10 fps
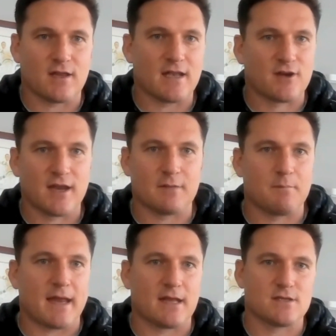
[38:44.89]
get
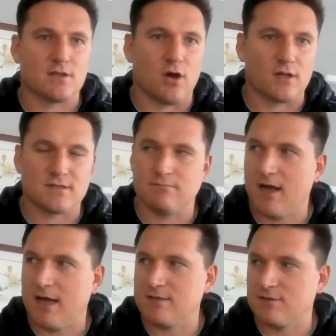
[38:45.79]
cricket back into the hearts and
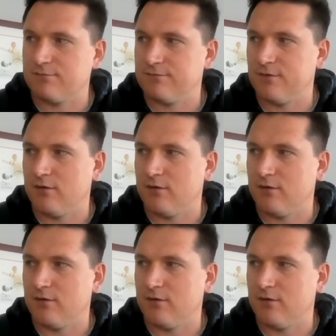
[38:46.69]
minds of